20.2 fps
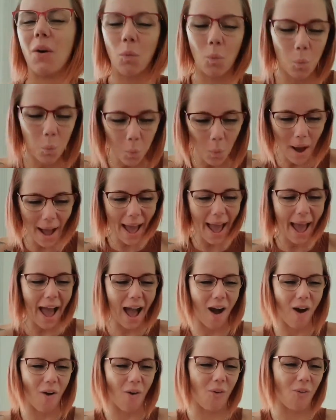
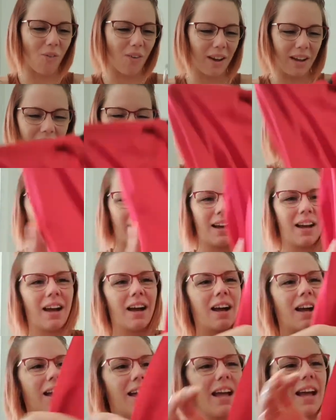Wow.
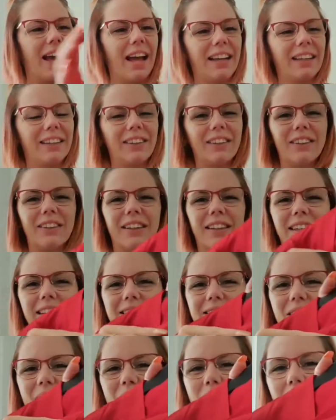And look,
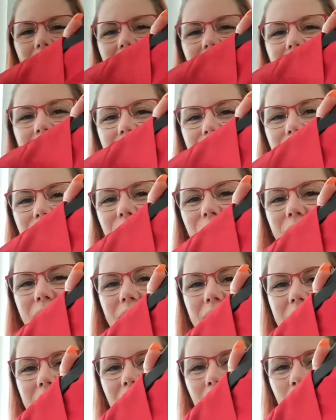it's got my
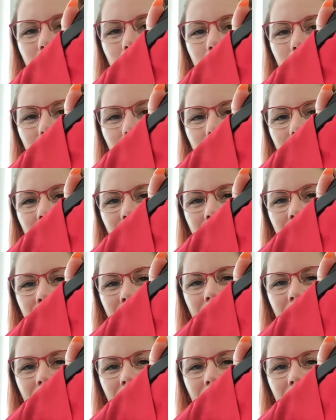initials, Blue.